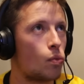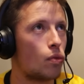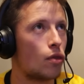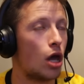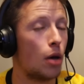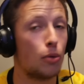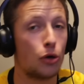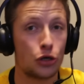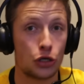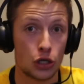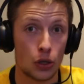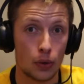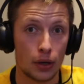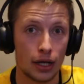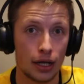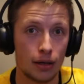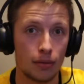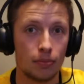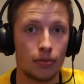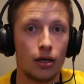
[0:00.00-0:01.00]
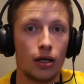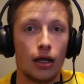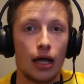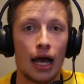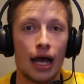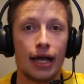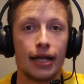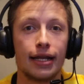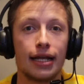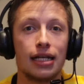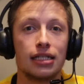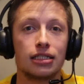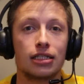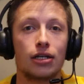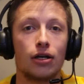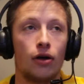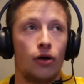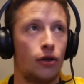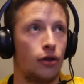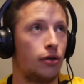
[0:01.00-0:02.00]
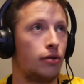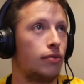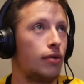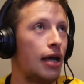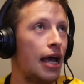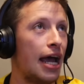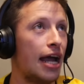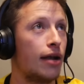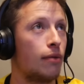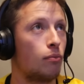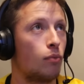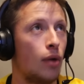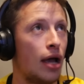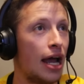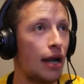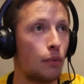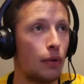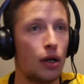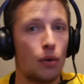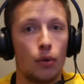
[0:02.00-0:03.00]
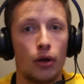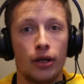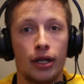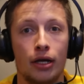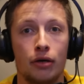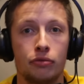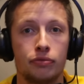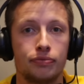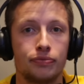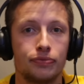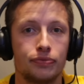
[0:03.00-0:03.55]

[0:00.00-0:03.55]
I'm not showing it, but head is gone. Head went a 1-0.